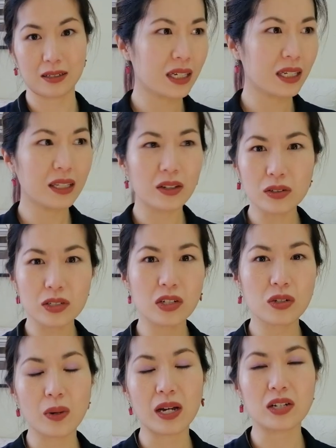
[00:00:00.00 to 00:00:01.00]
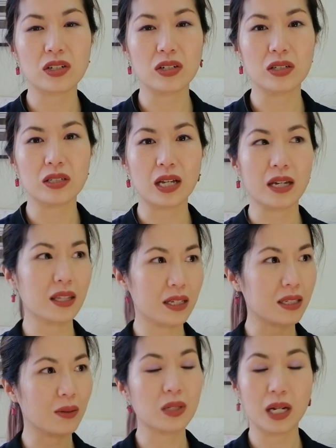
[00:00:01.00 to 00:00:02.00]
In those situations, I think
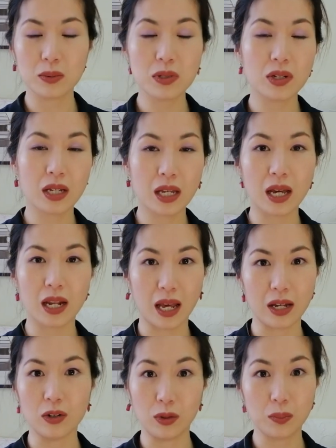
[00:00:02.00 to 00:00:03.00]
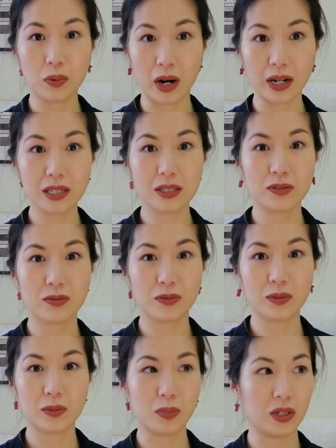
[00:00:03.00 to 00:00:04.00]
sometimes you can get a good price
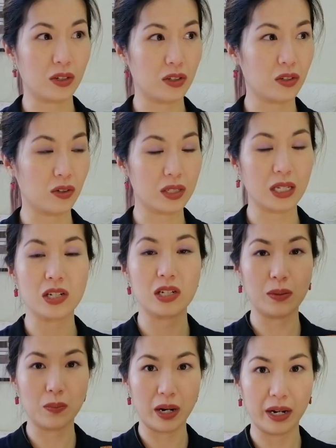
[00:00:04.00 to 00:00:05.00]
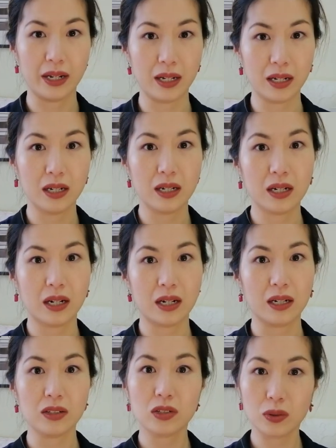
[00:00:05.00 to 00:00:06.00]
because you're essentially buying
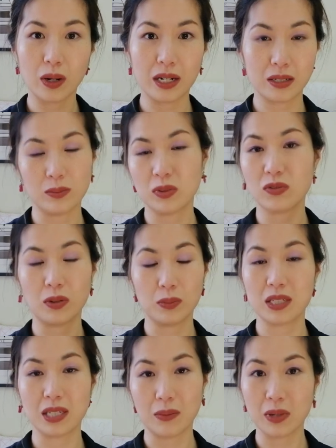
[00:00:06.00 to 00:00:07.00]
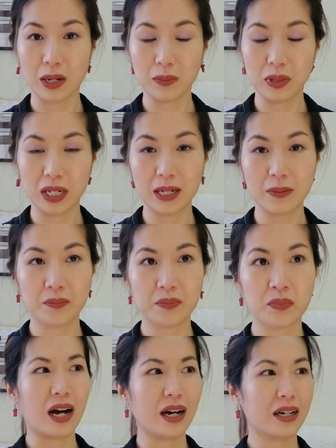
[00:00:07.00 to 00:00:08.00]
uh, two items from the same company.
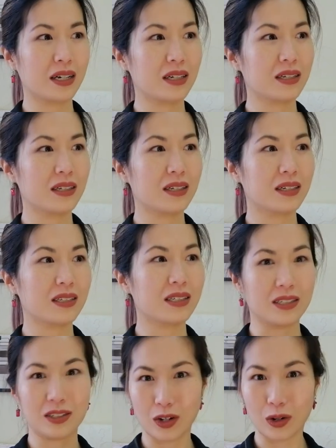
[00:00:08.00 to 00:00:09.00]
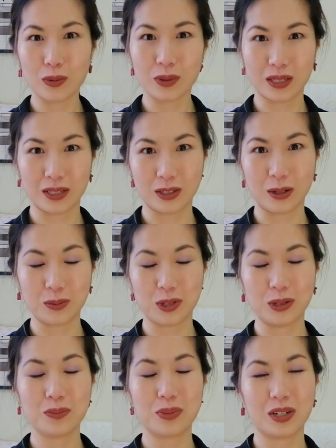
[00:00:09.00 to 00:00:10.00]
I didn't go with this
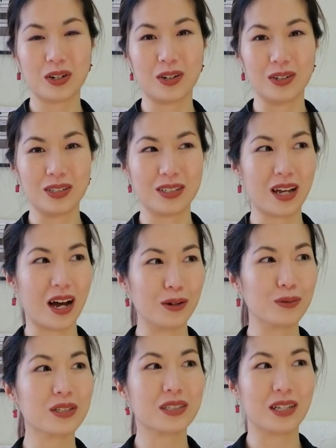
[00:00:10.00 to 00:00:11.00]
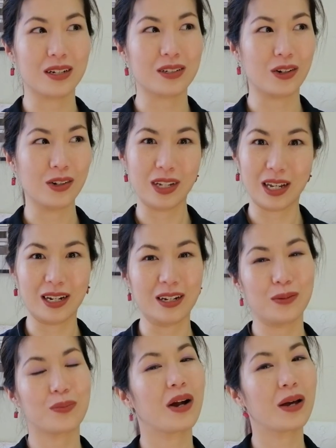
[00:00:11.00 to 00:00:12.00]
option because I was set on getting
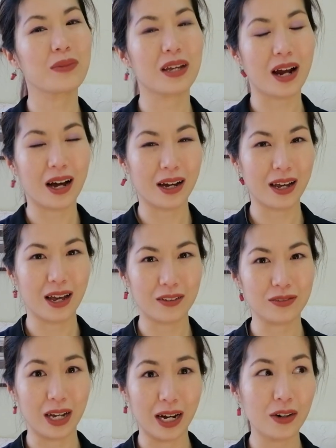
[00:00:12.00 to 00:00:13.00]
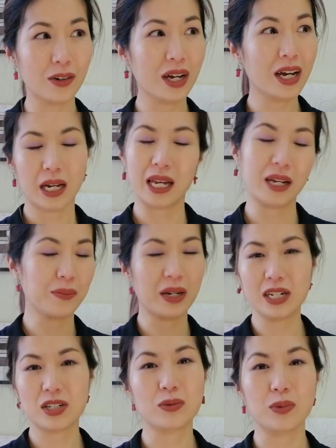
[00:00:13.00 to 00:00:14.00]
the pram that I have now and I
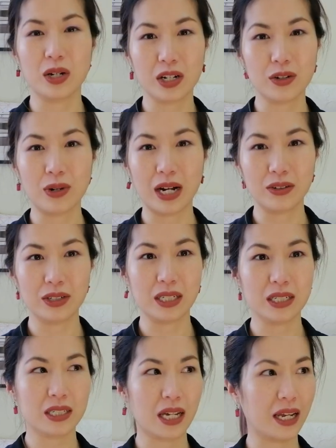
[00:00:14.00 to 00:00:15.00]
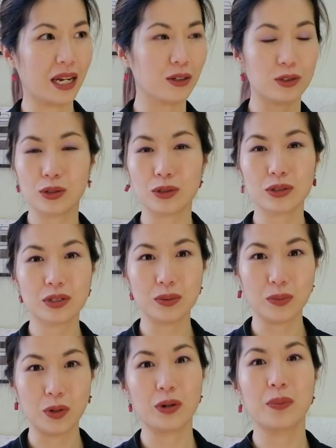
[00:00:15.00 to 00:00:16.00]
managed to work around it. And I'll talk
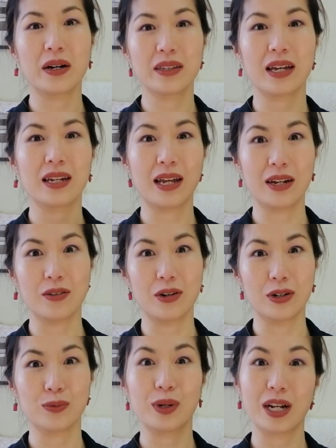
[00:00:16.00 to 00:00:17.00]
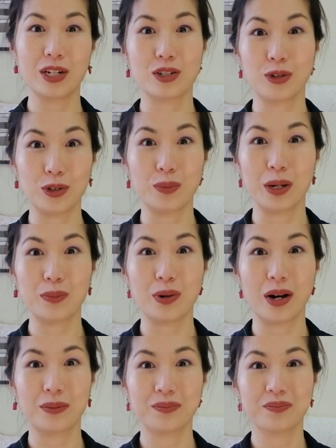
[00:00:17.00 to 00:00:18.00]
more about that later on when I show you my
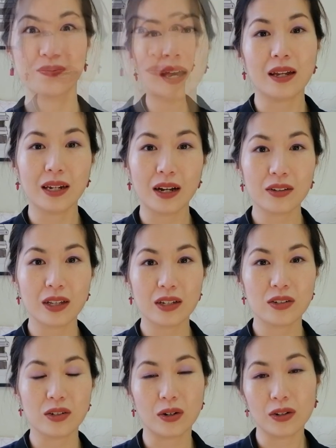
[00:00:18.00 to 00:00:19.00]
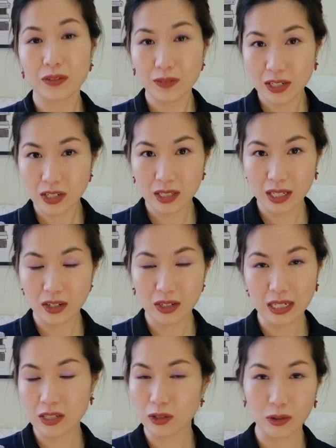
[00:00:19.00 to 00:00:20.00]
pram. And now that you know all the features that you
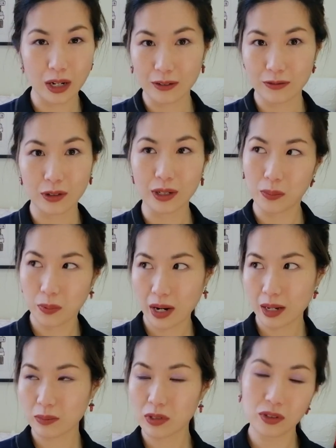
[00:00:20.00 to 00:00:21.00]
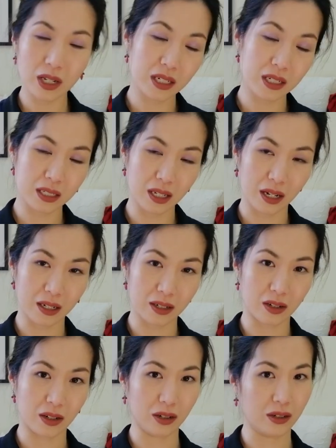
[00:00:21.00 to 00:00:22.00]
need to look out for in a pram, you can decide
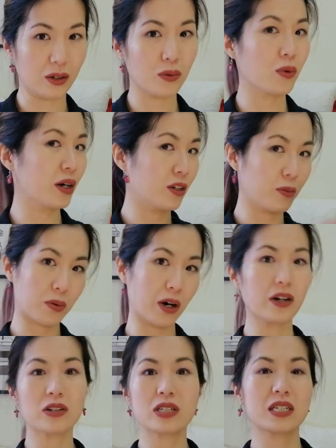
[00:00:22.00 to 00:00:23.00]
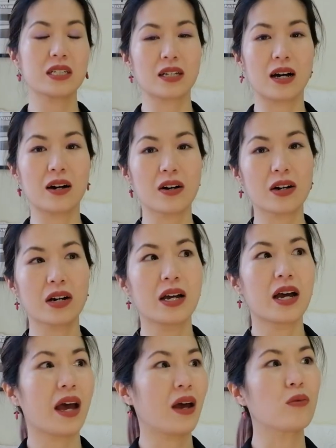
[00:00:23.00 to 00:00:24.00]
on what your priorities are
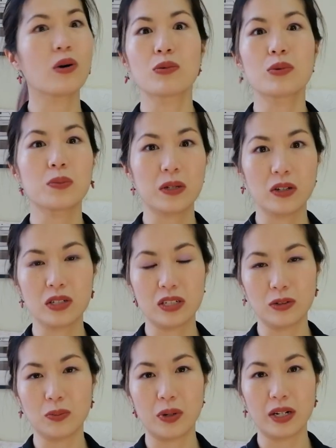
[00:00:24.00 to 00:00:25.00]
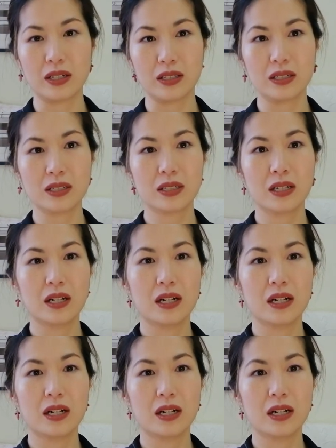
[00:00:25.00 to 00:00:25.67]
and what would be your deal breakers.